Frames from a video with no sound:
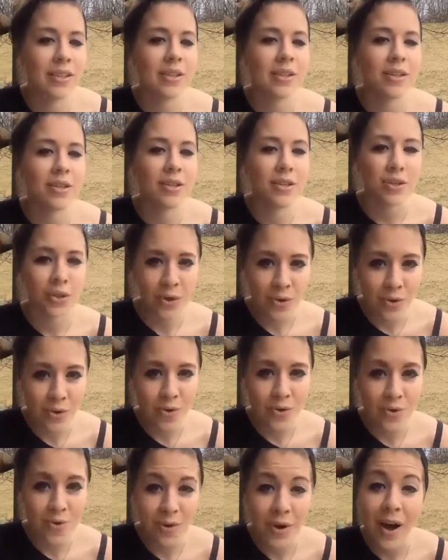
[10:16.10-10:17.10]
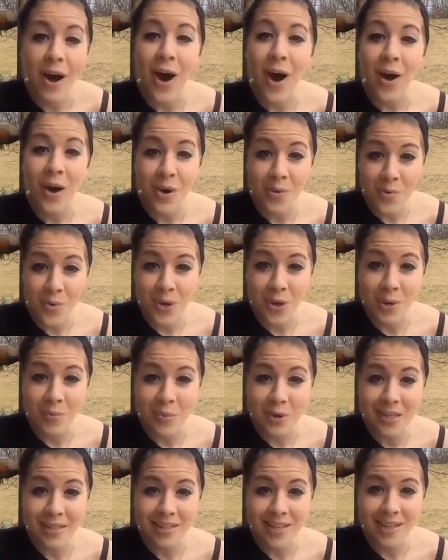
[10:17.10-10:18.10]
you are a warrior
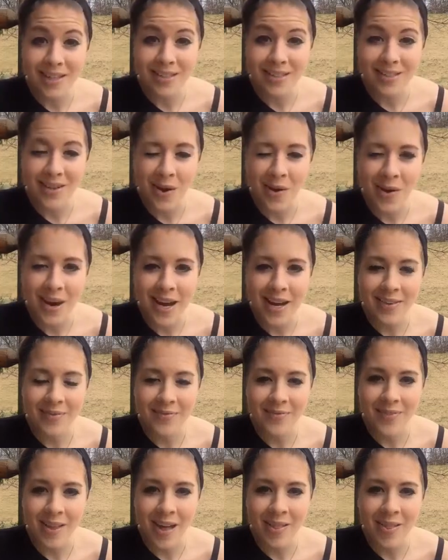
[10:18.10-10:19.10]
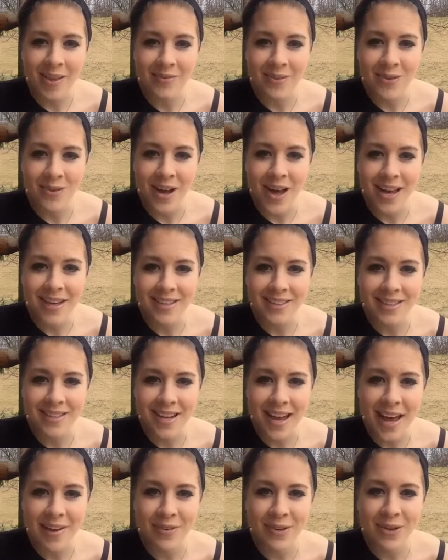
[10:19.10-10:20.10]
princess, all right? I love you guys.
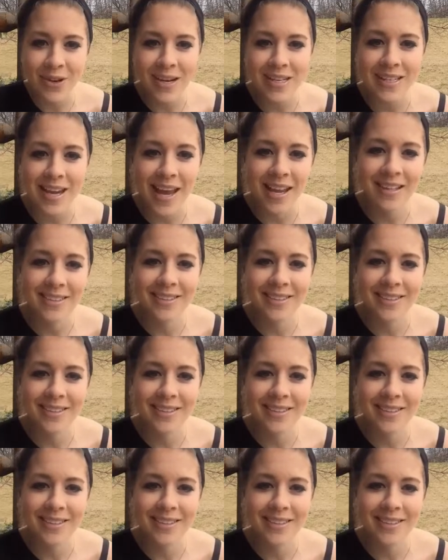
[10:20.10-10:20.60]
Have a great day.